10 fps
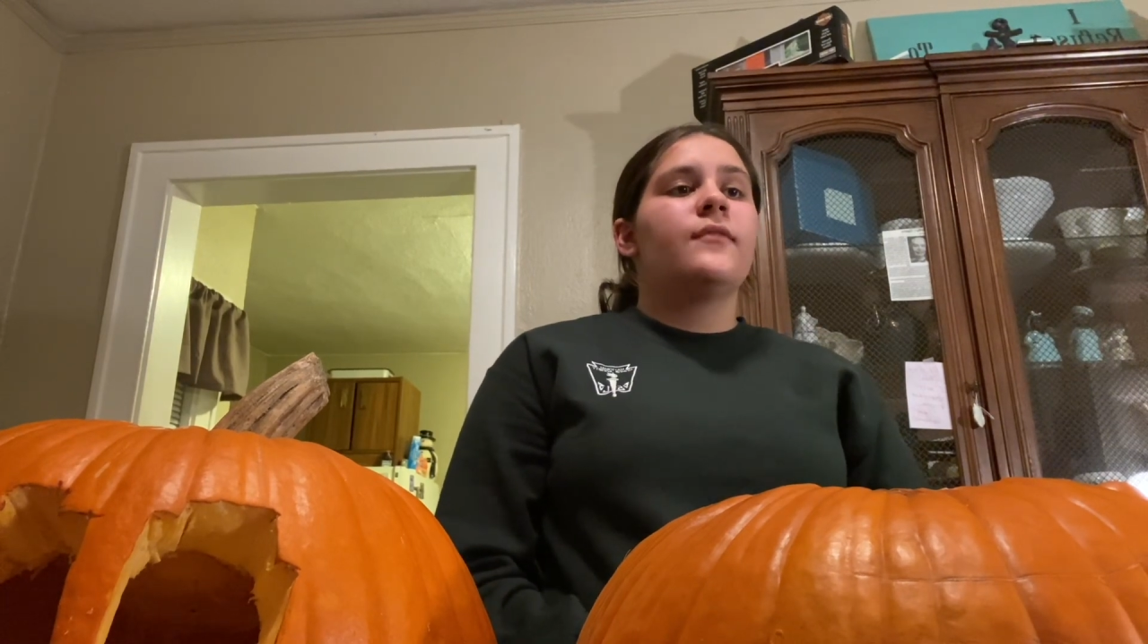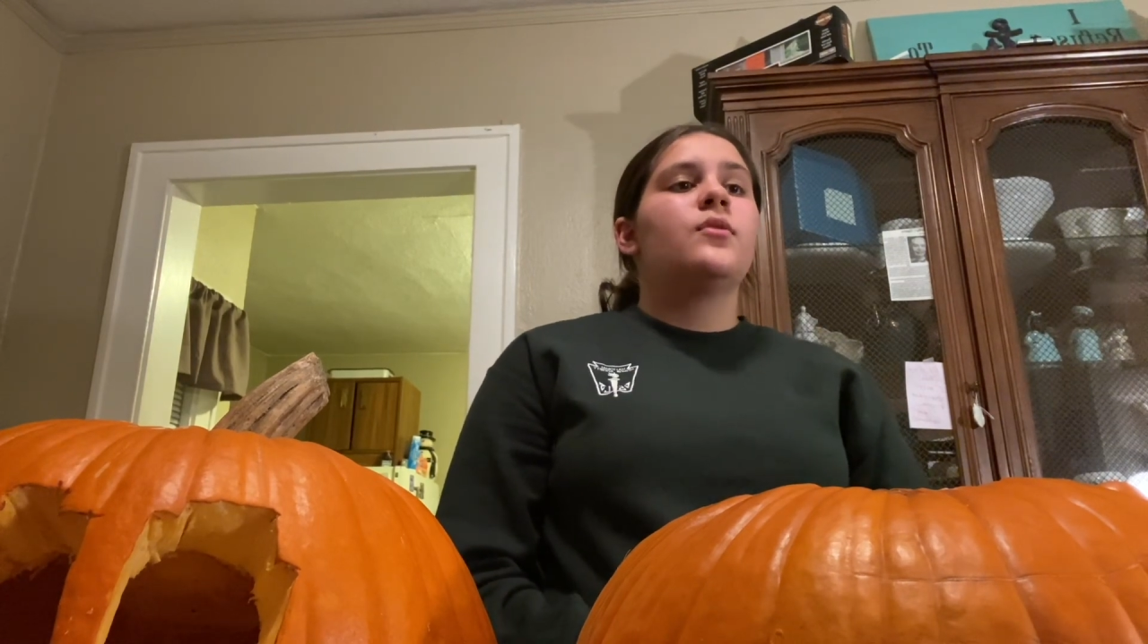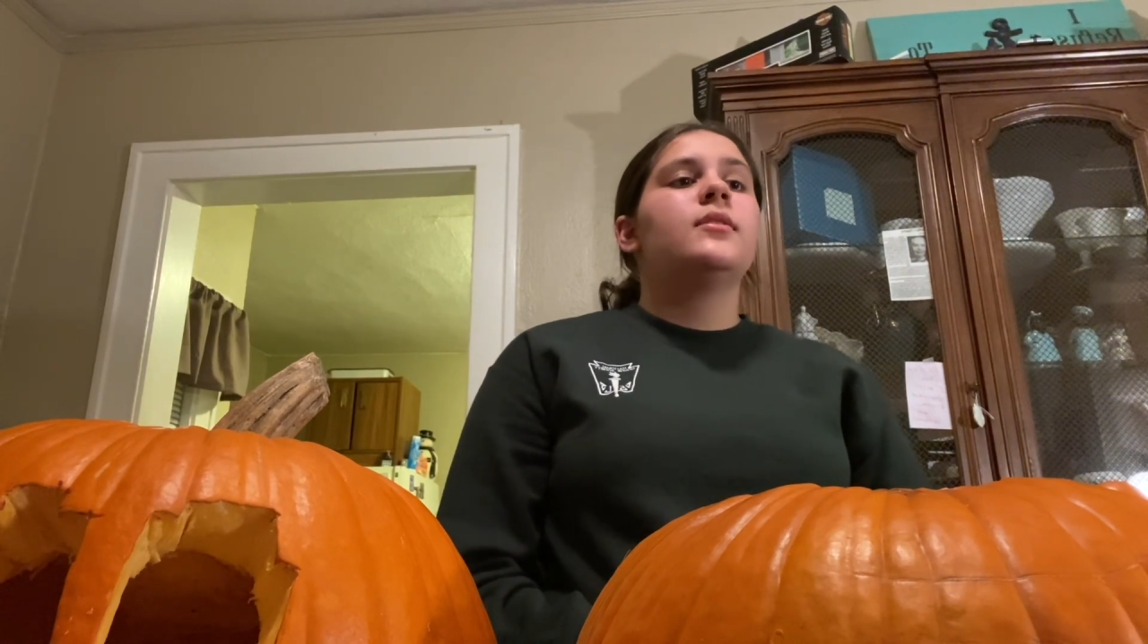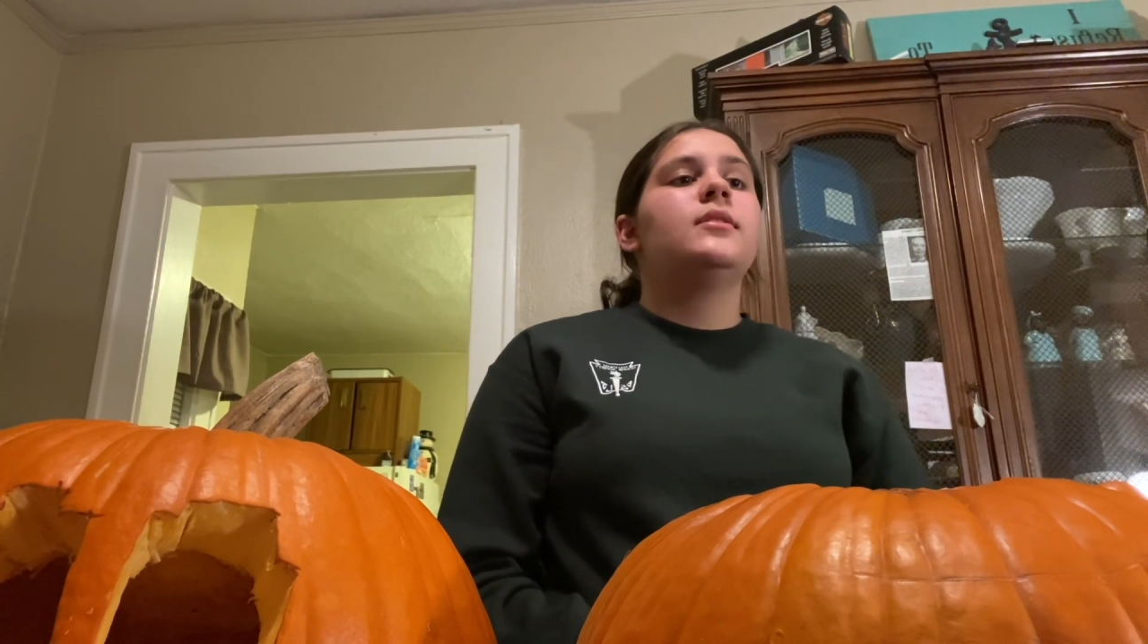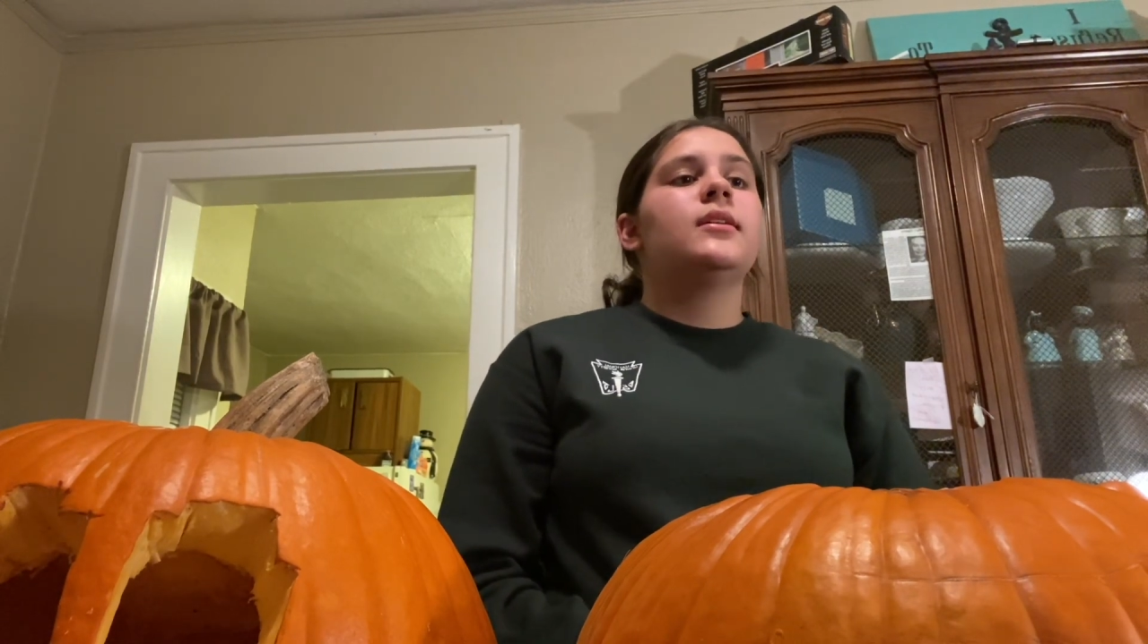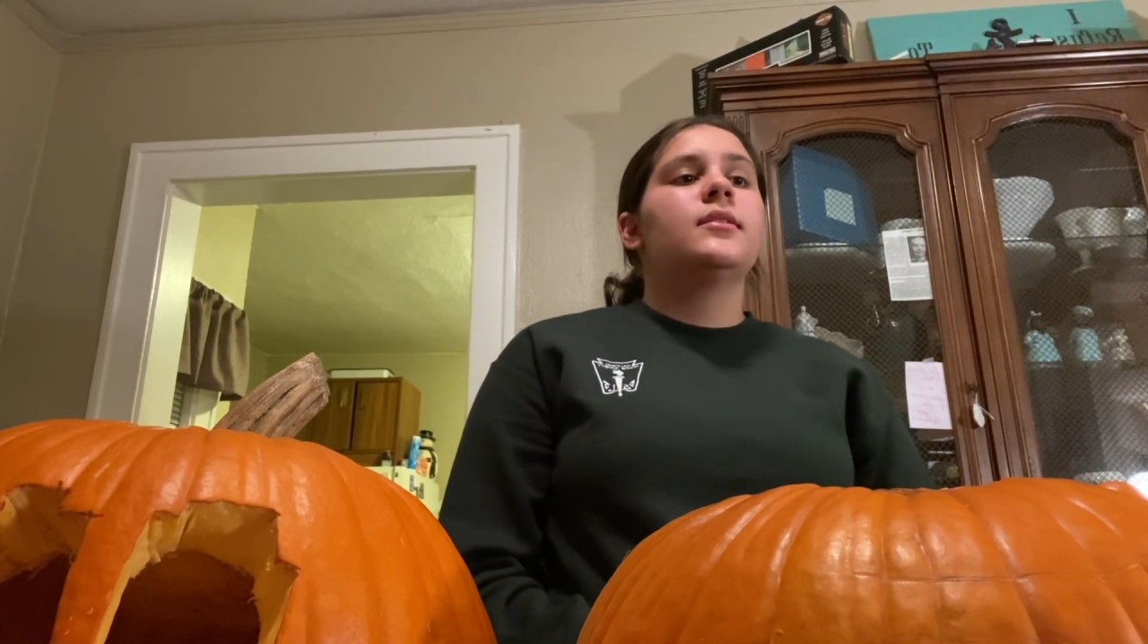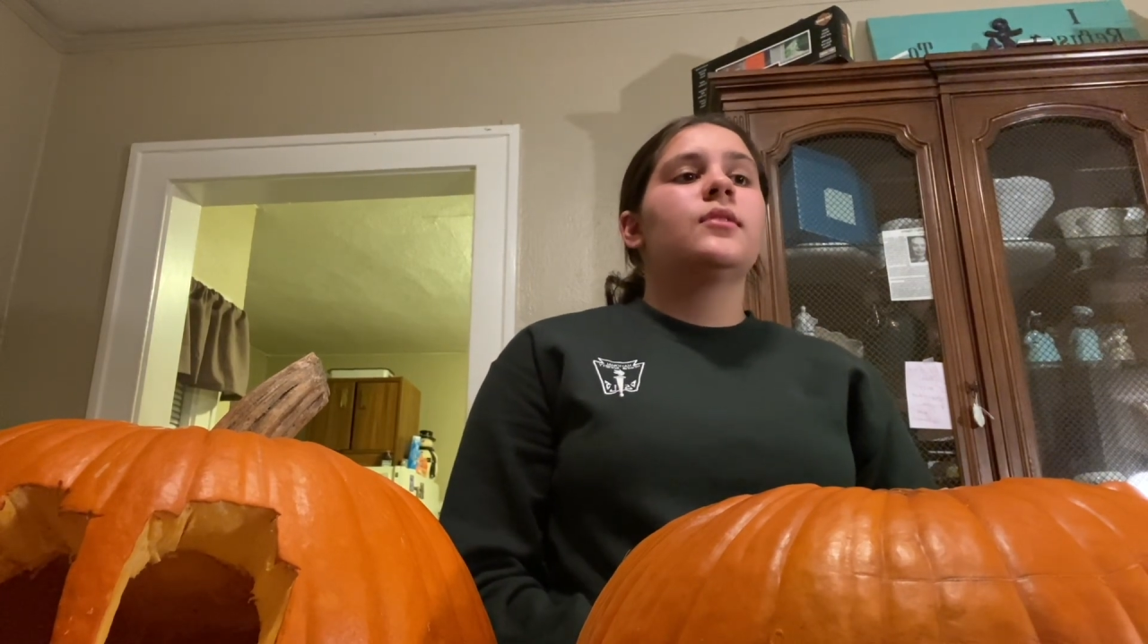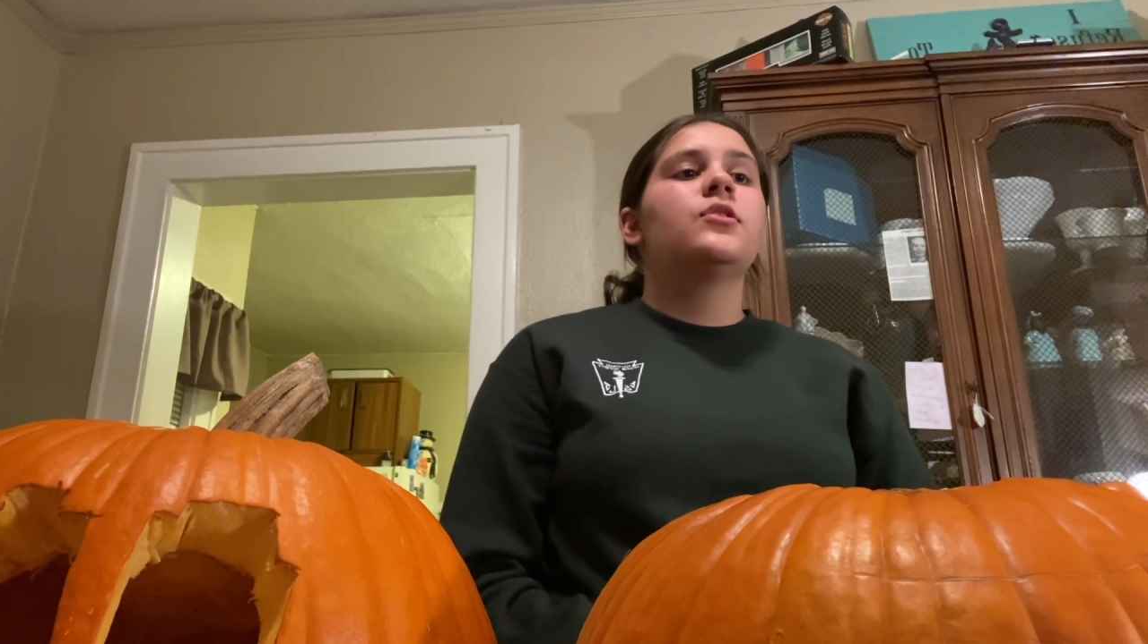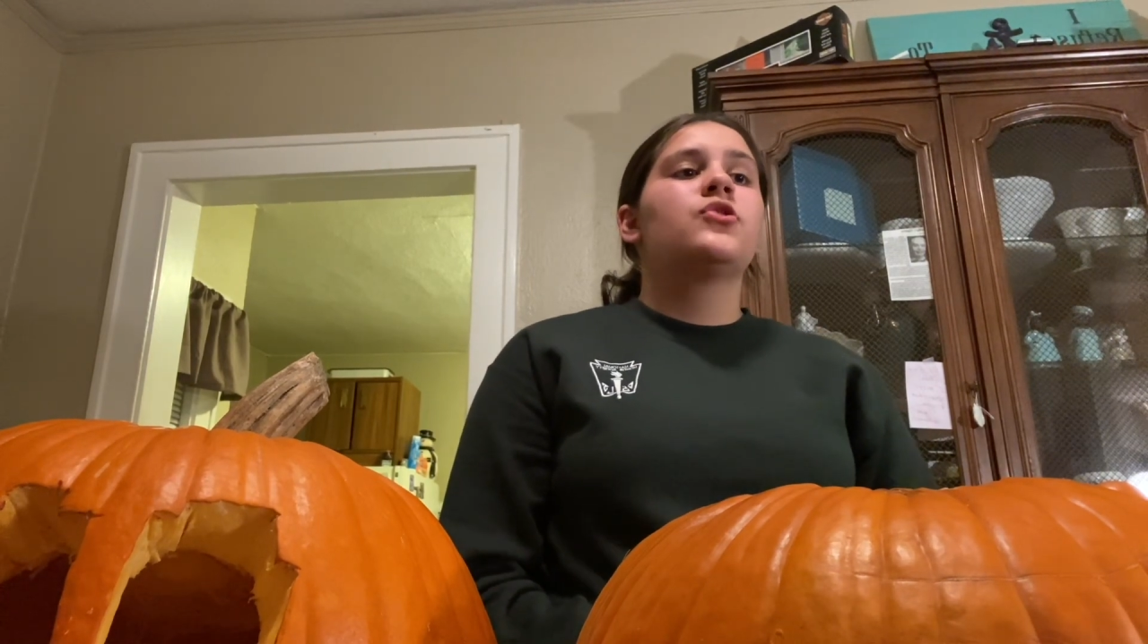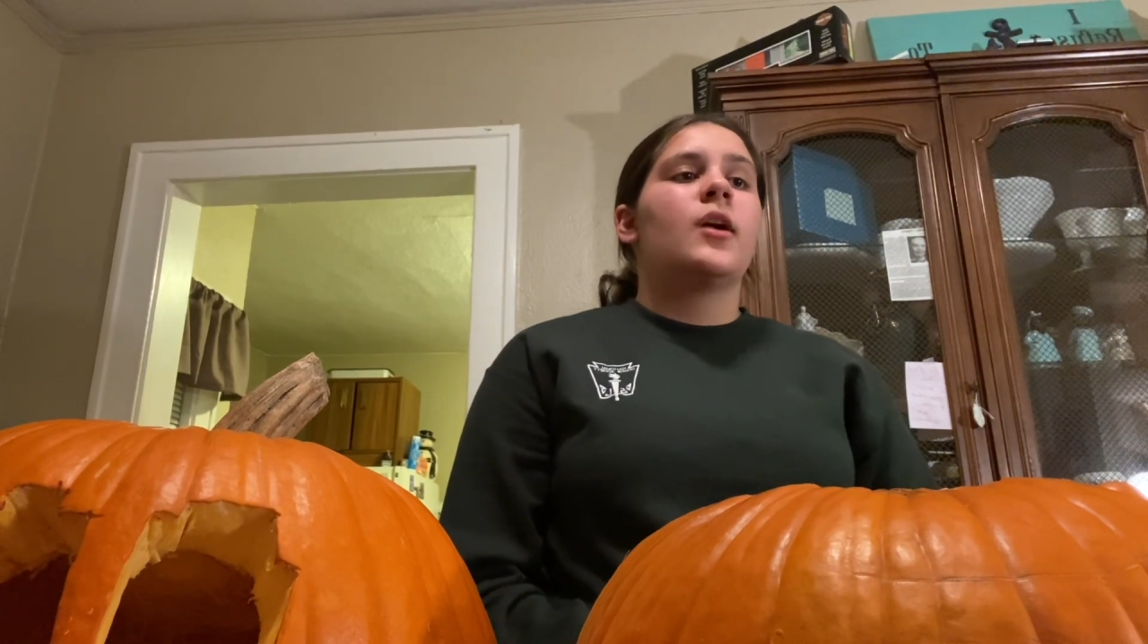you a
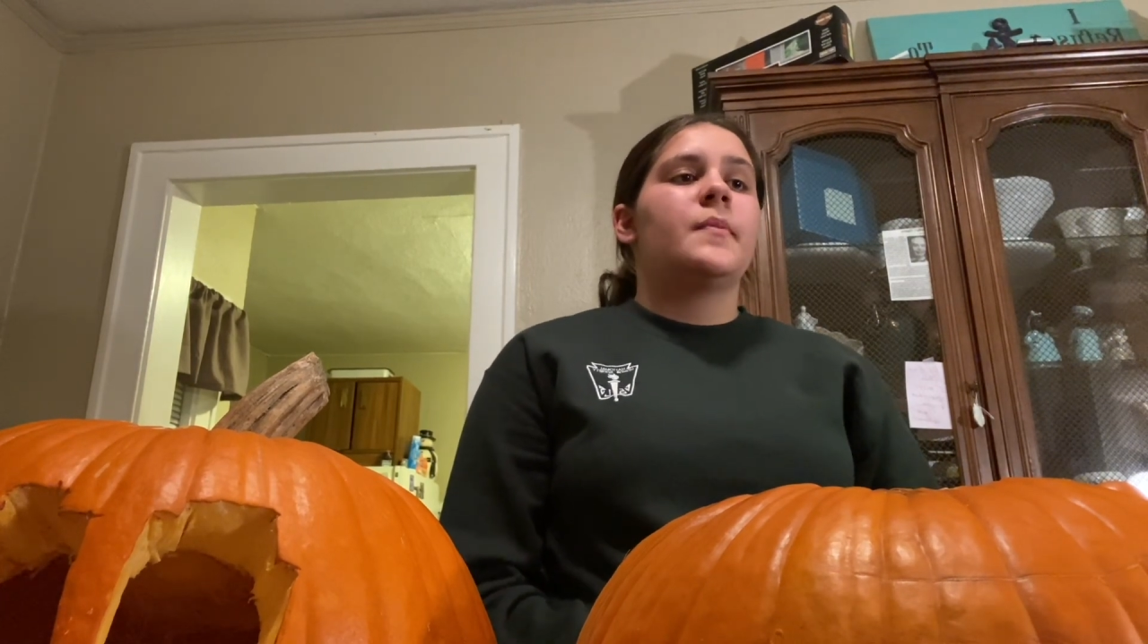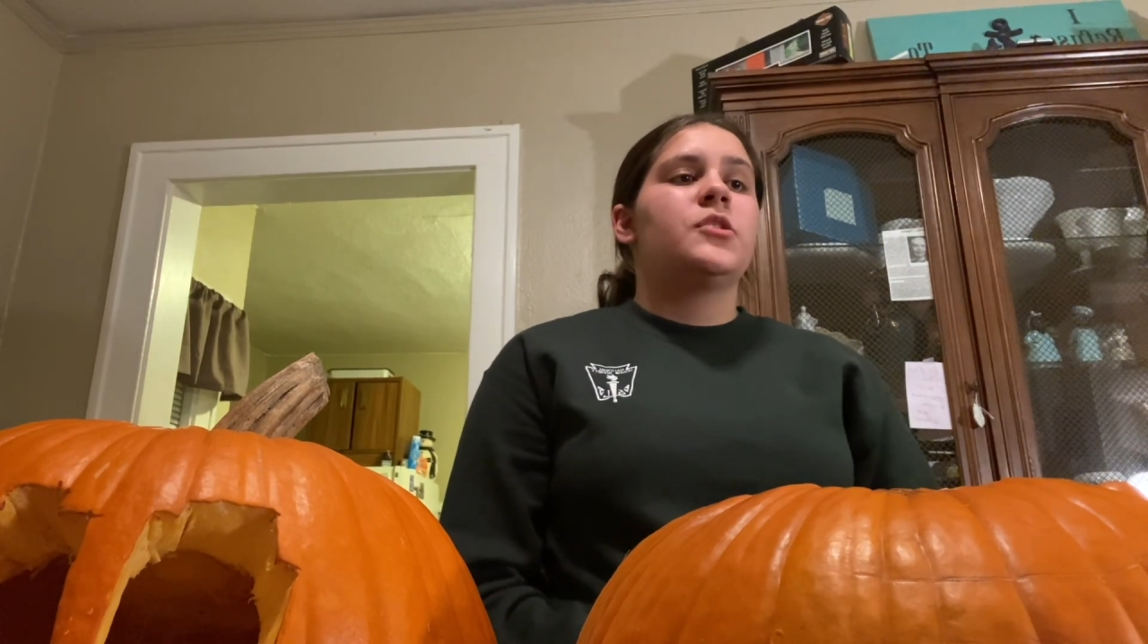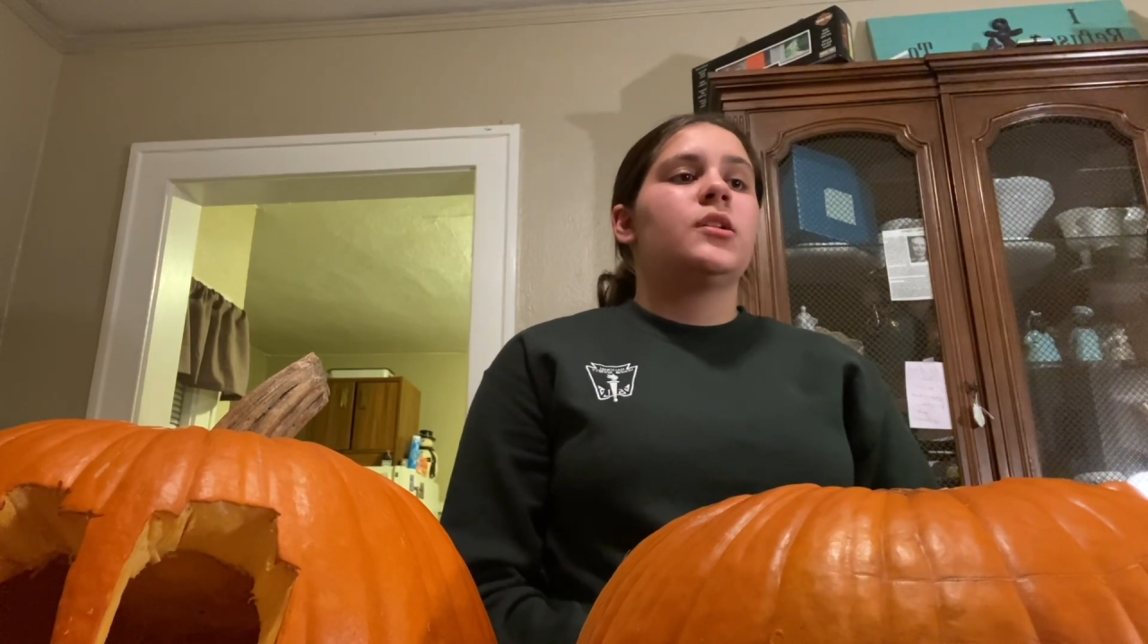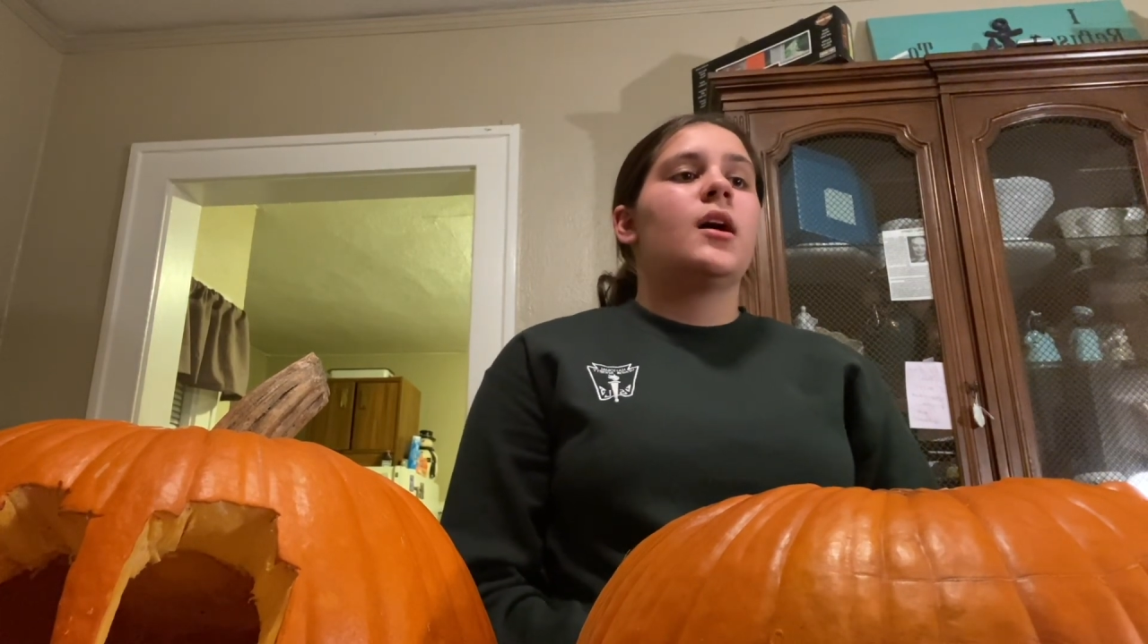detailed description